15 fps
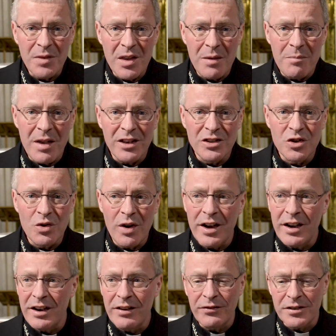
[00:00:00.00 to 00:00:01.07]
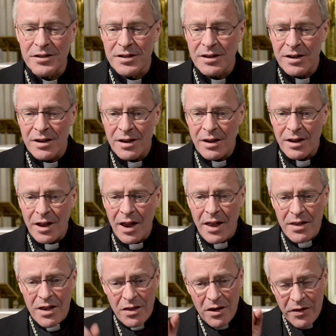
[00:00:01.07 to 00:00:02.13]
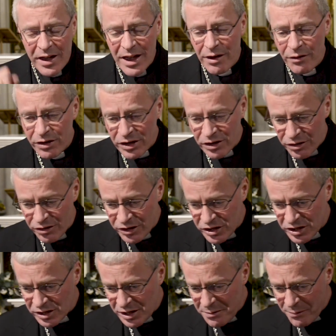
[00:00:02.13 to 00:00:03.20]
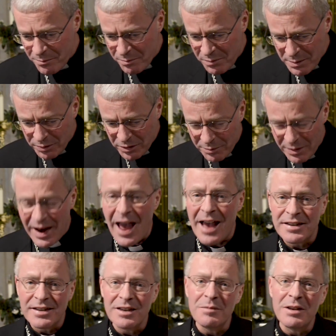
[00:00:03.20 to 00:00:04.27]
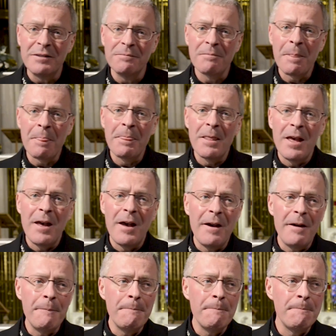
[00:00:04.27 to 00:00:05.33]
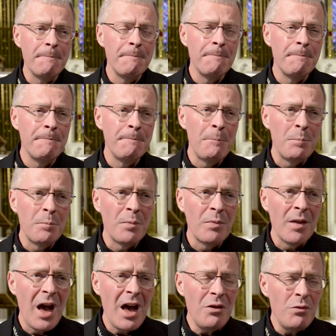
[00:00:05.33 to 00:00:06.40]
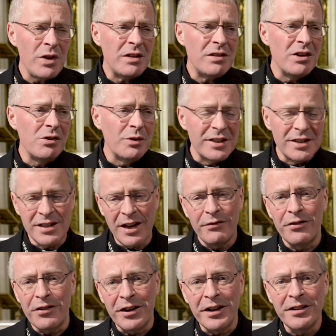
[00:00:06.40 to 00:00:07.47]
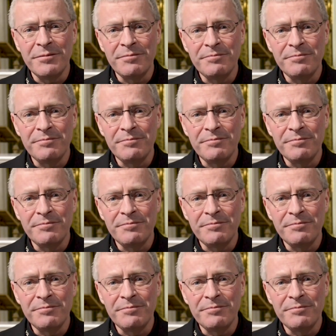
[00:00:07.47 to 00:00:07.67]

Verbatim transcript: It makes quite a difference. And the other thing I would encourage, some people have been asking me, um, how do we deal with suffering?